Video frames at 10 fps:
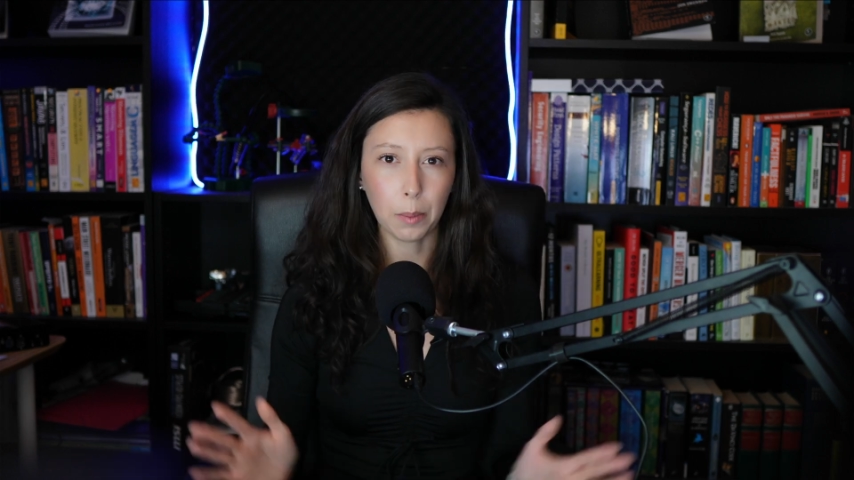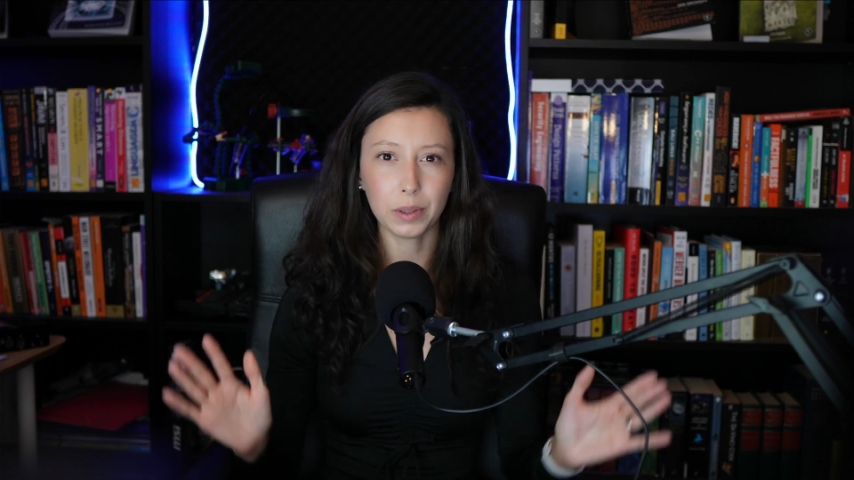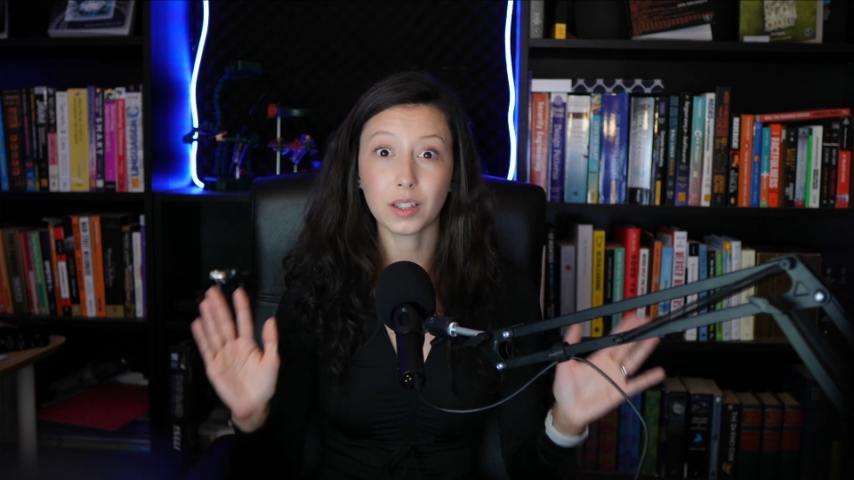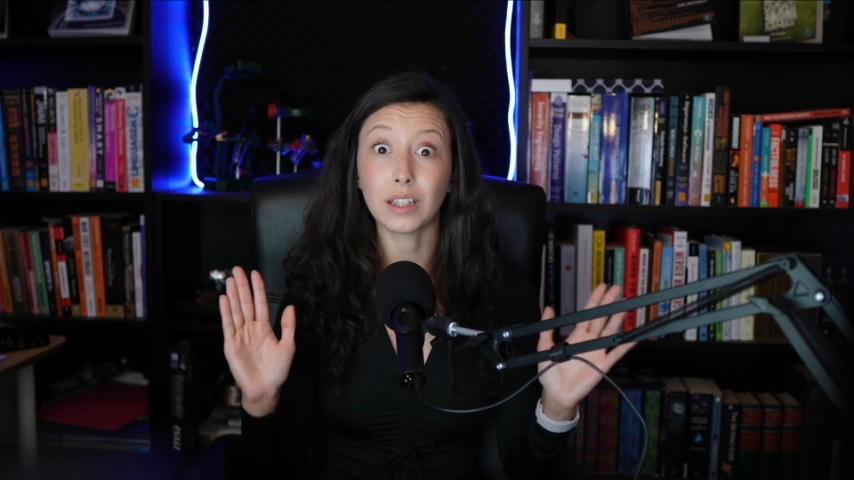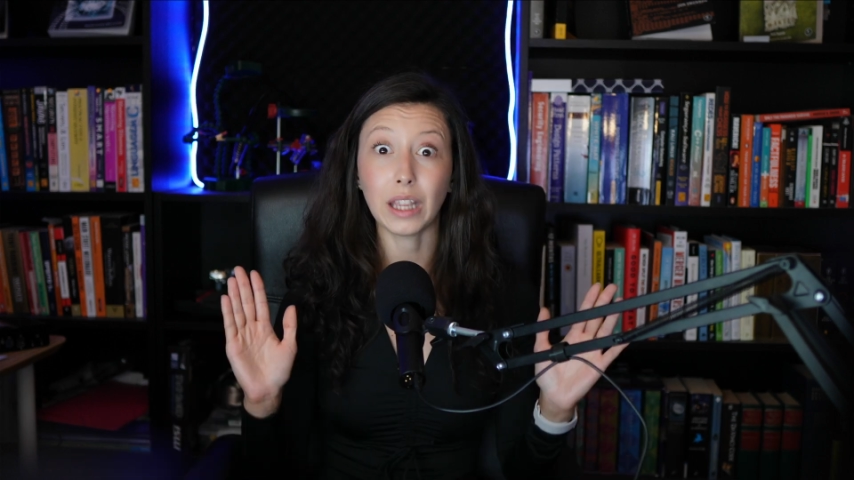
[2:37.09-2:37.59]

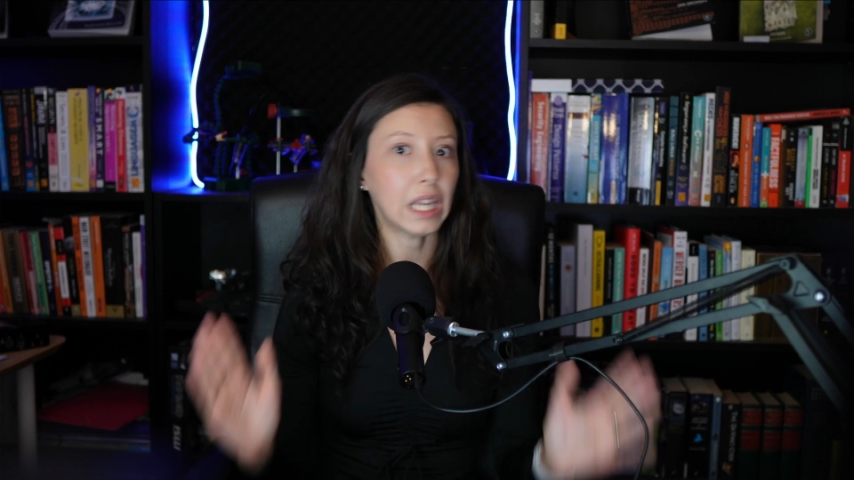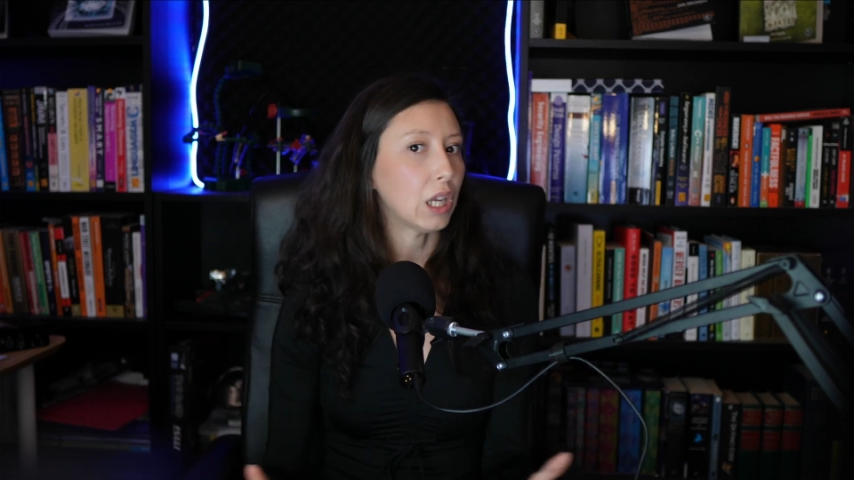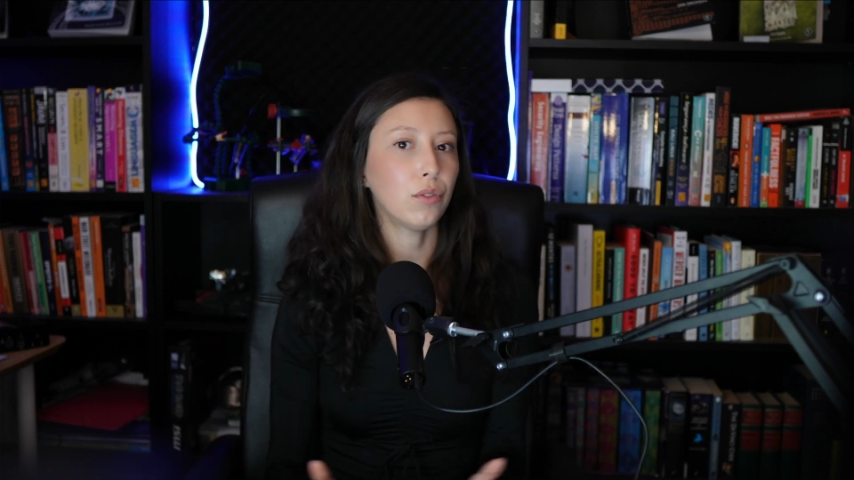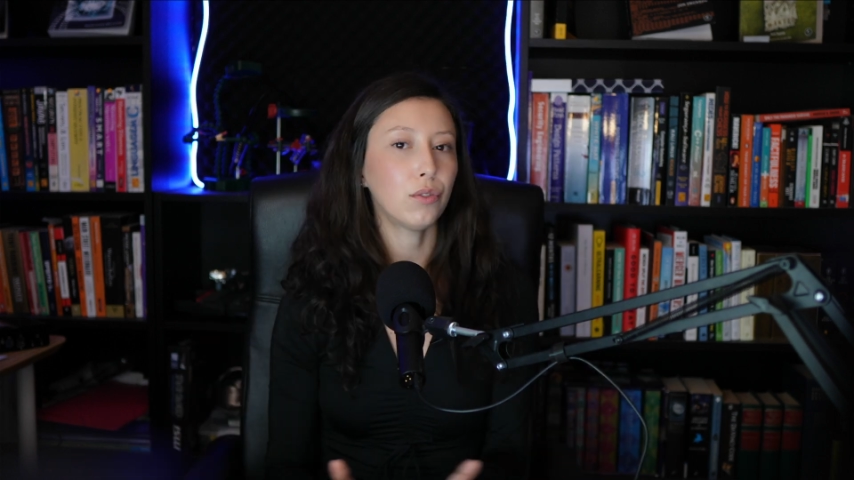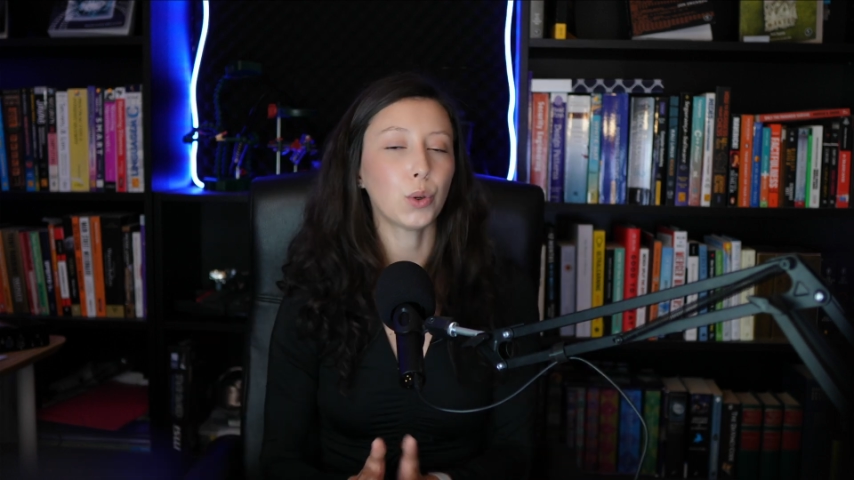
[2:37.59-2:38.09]
but they
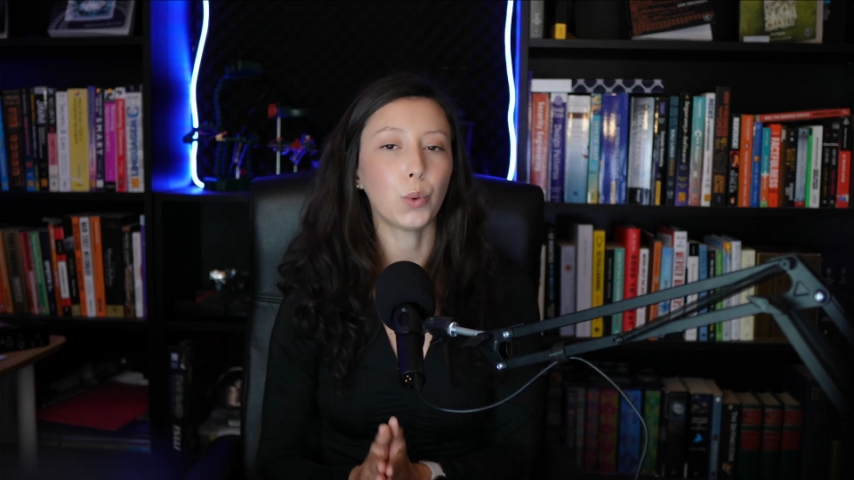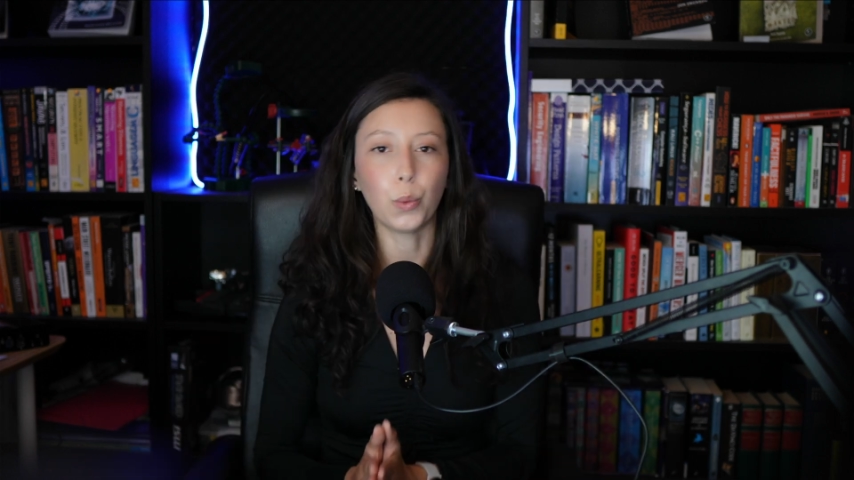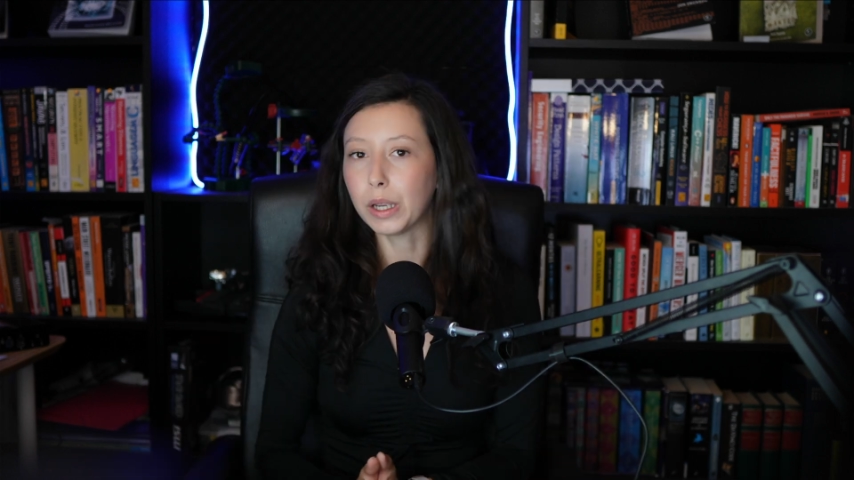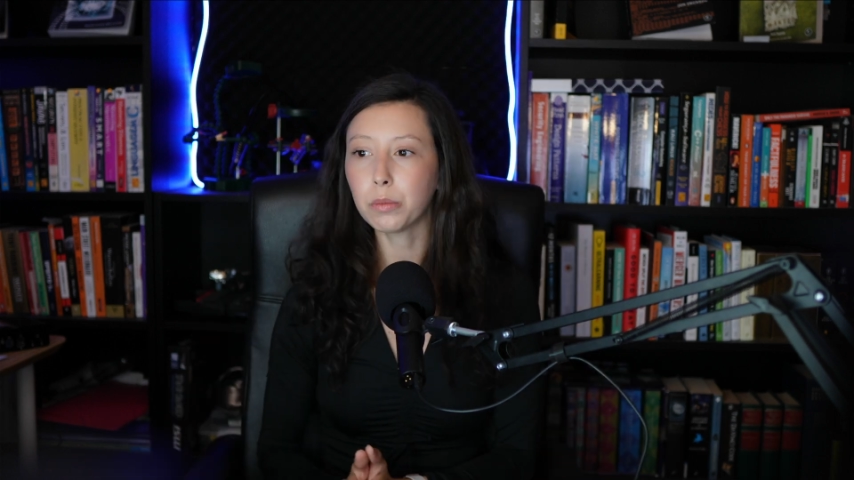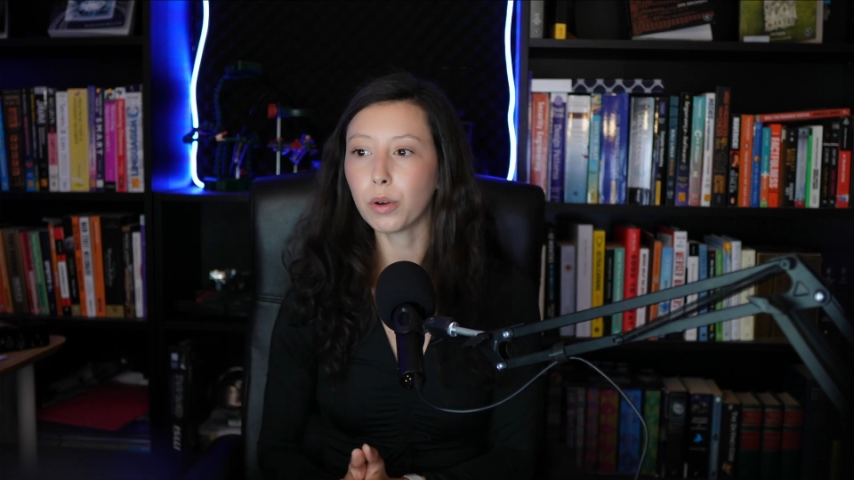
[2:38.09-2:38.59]
give you
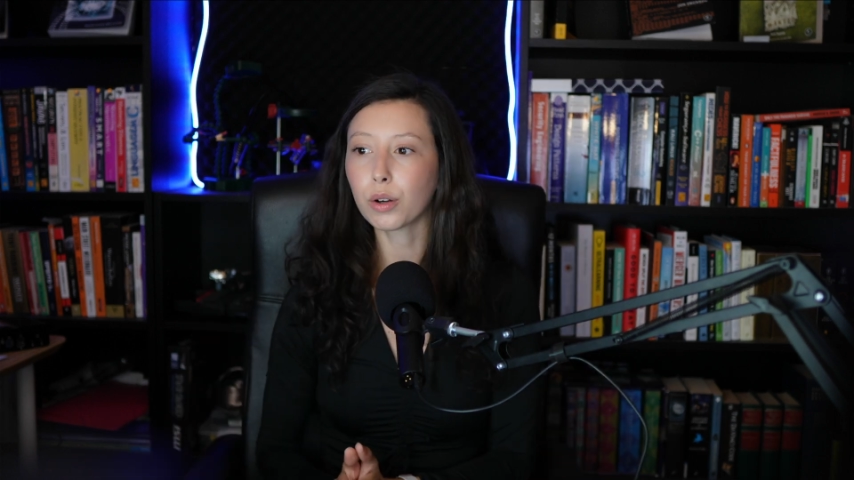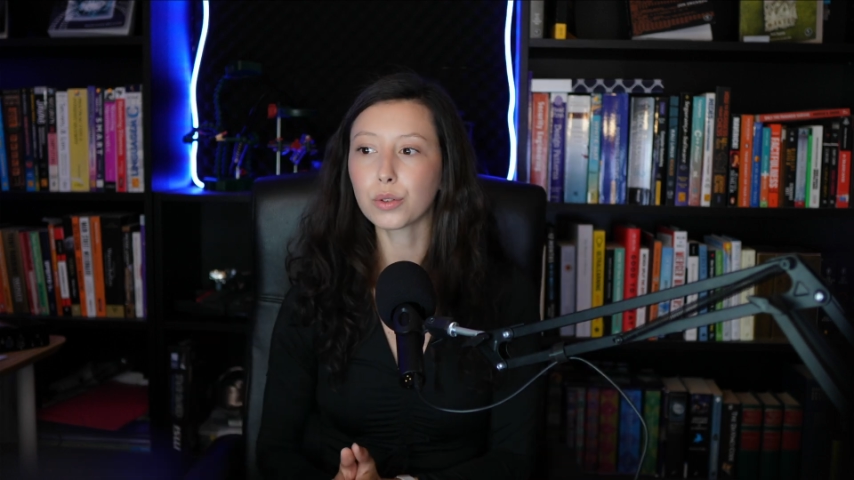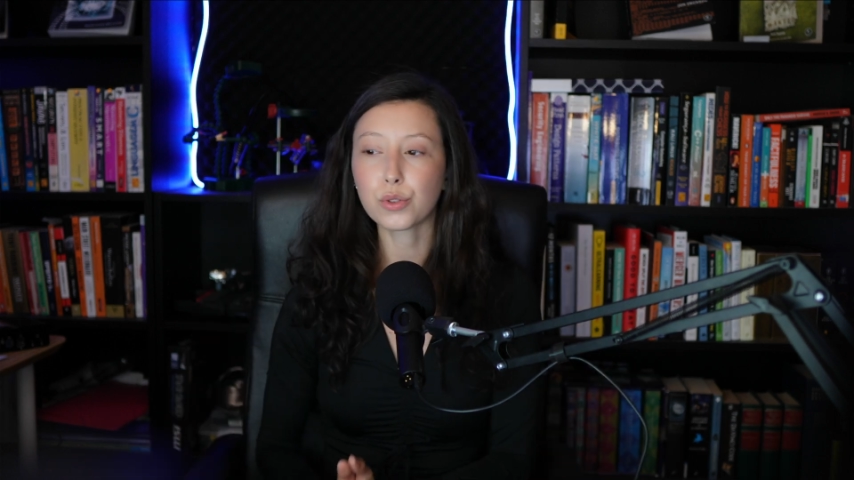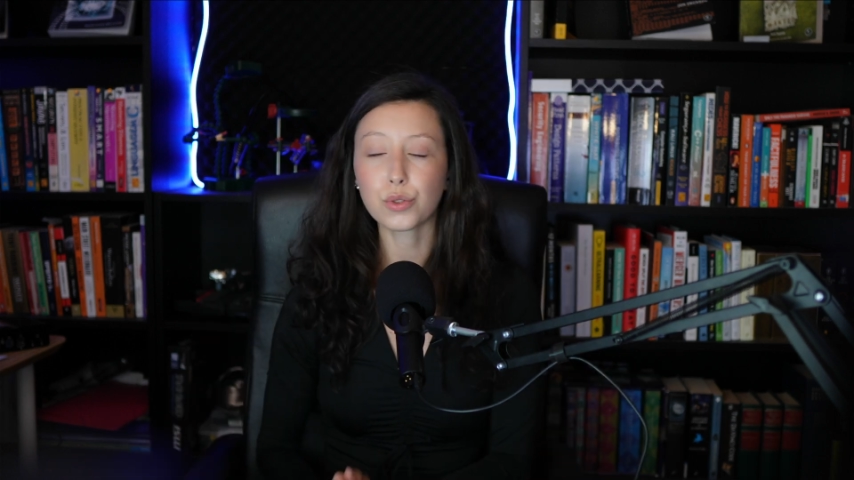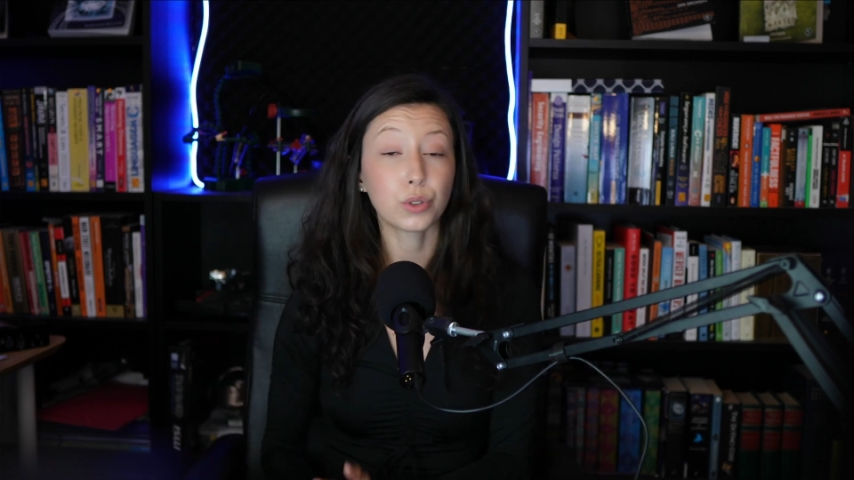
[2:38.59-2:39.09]
way more
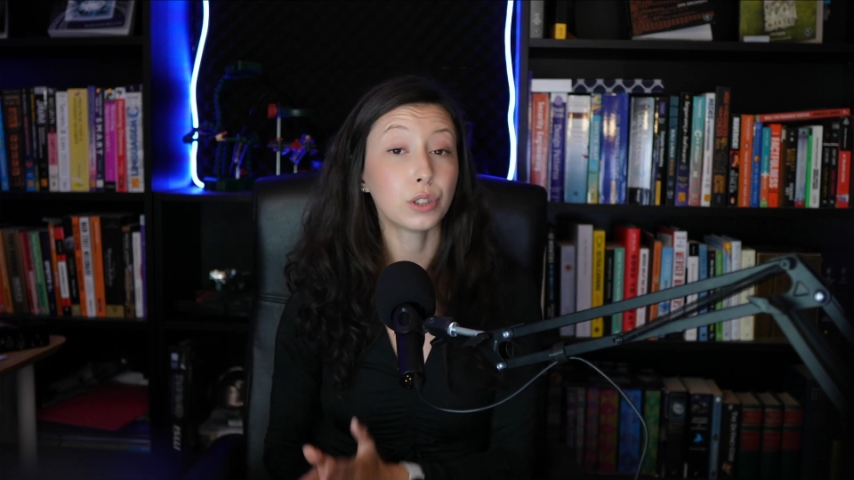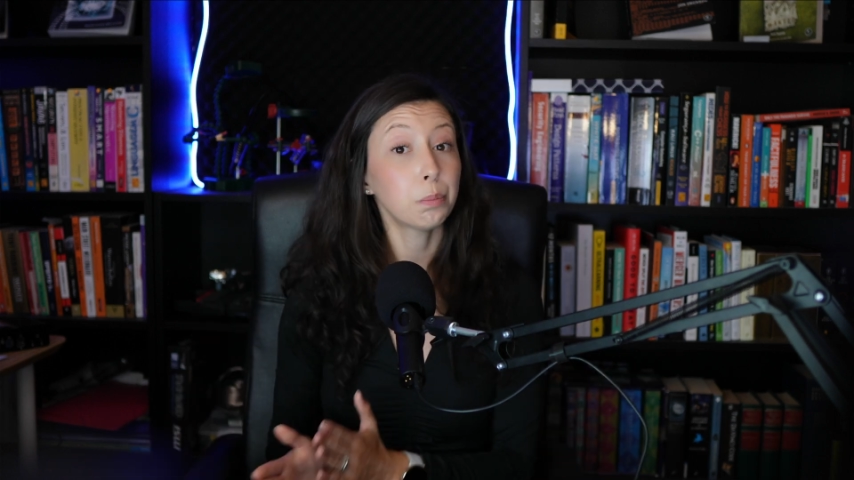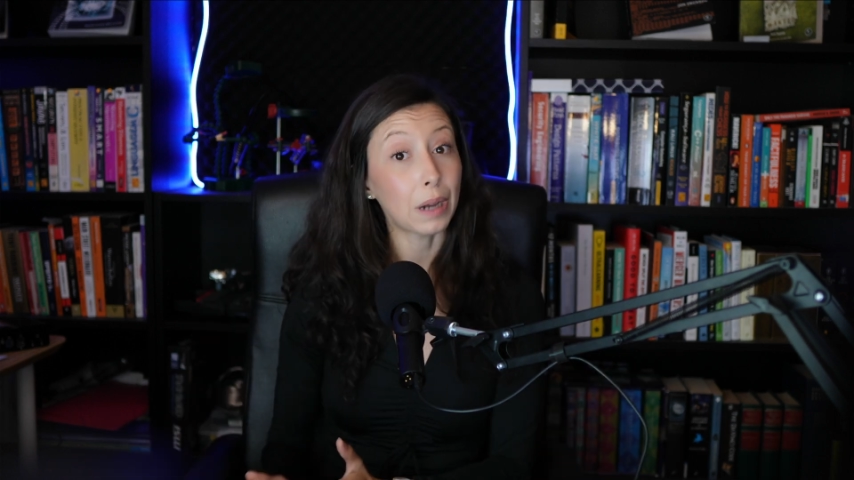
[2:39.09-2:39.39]
control,